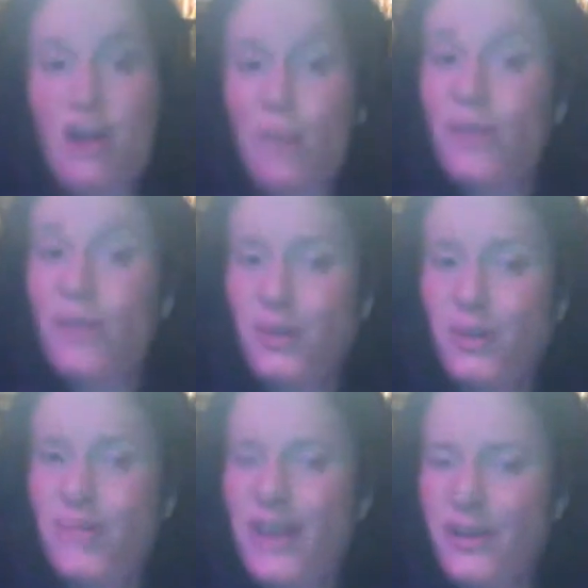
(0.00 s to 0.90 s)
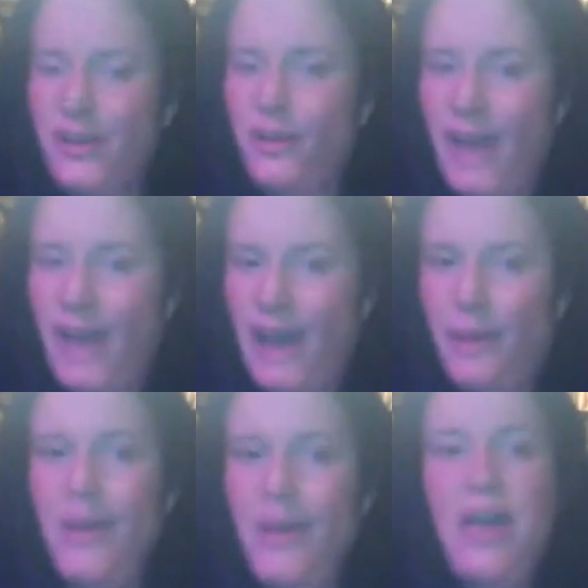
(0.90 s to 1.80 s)
I know I'm going to do it, but I don't know
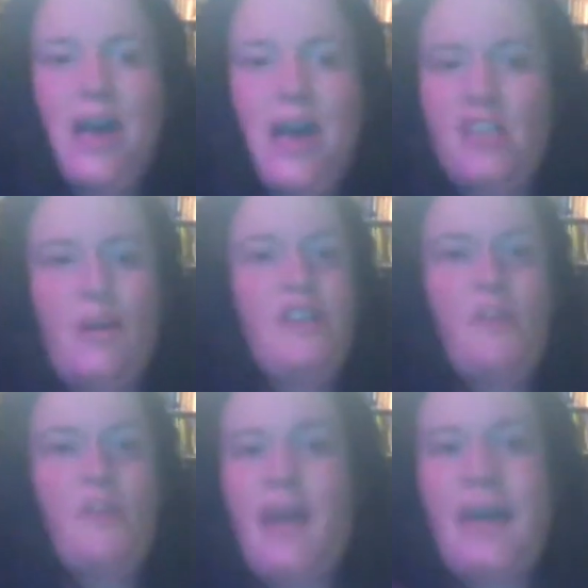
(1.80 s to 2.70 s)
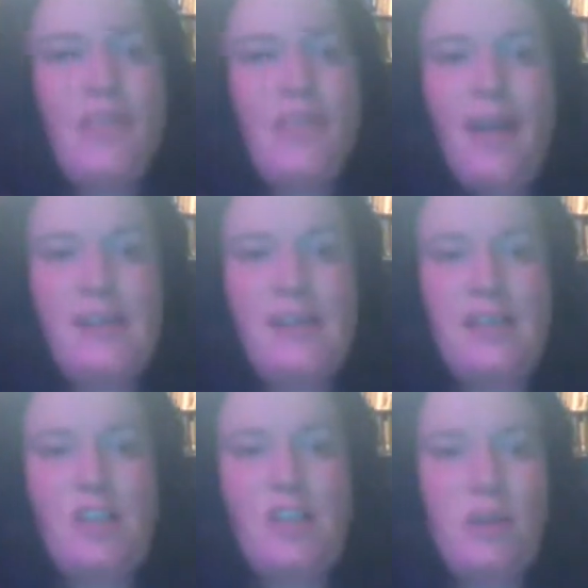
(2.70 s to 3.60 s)
how. So I start buying things.
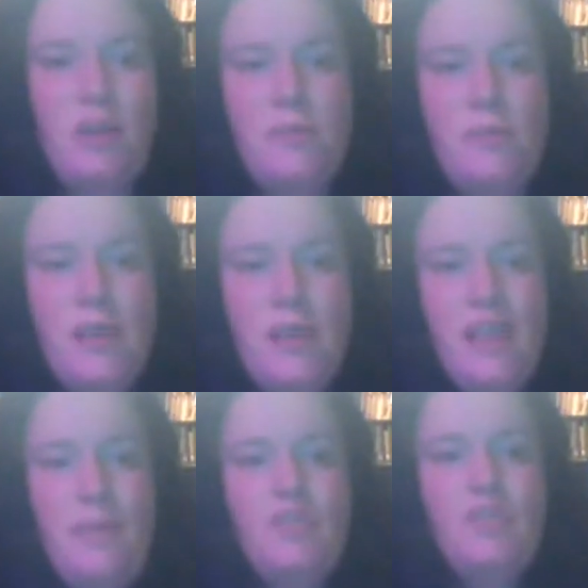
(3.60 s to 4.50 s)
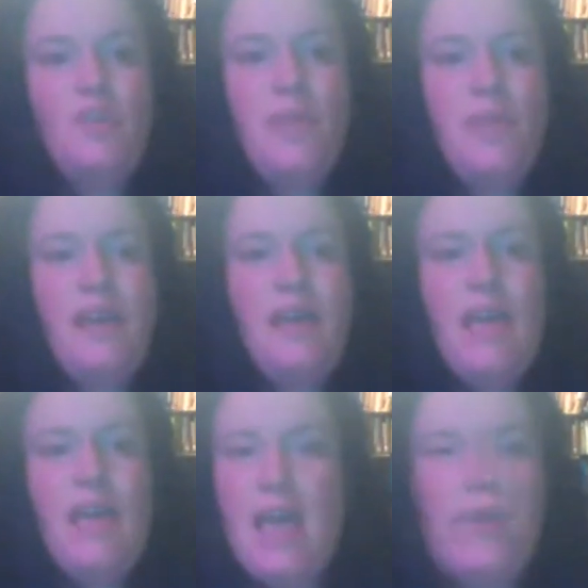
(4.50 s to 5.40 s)
I start bringing them to me,
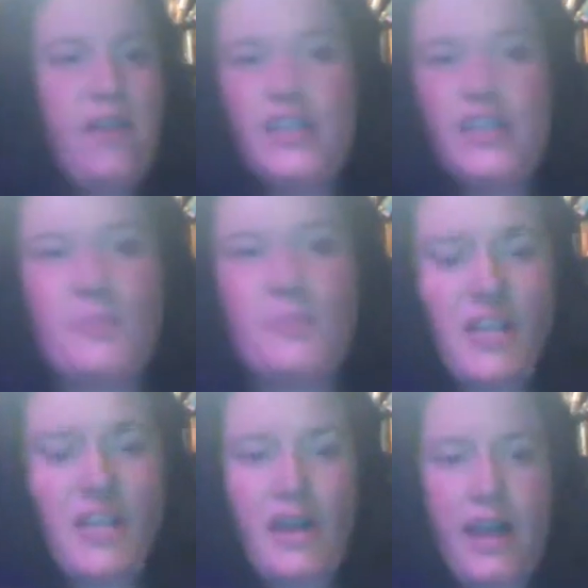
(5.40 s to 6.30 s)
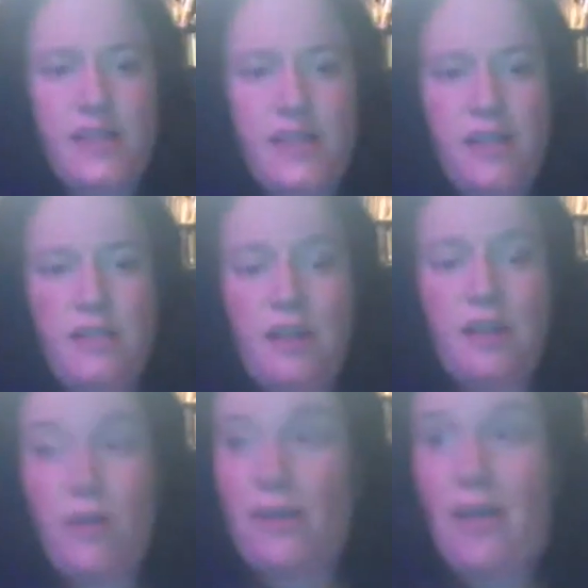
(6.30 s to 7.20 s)
and then the inspiration hits, and
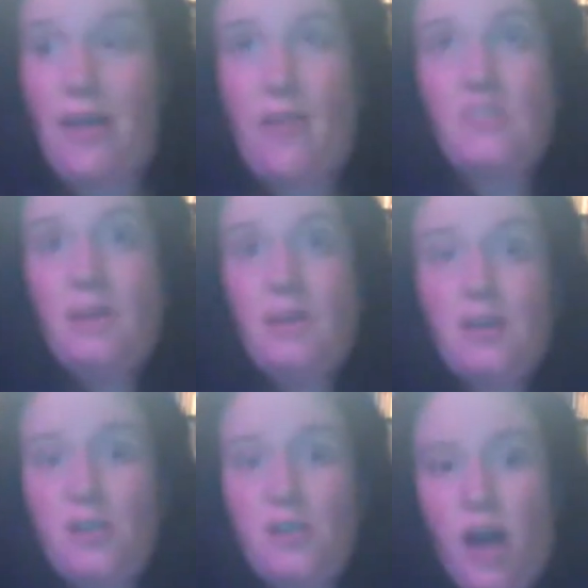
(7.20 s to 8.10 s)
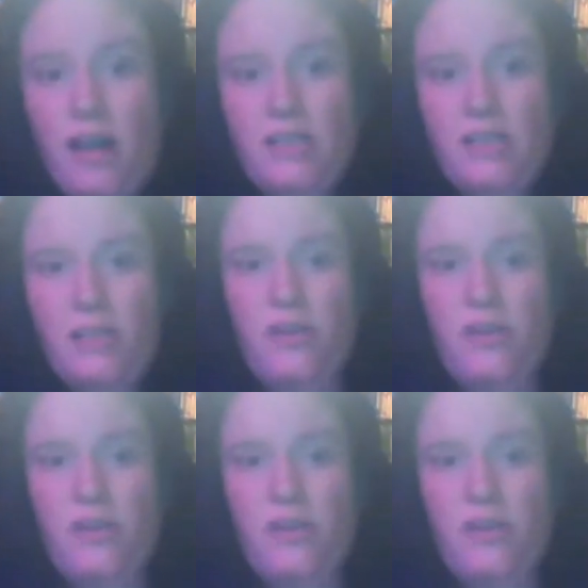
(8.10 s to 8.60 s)
and the spirits are talking to me.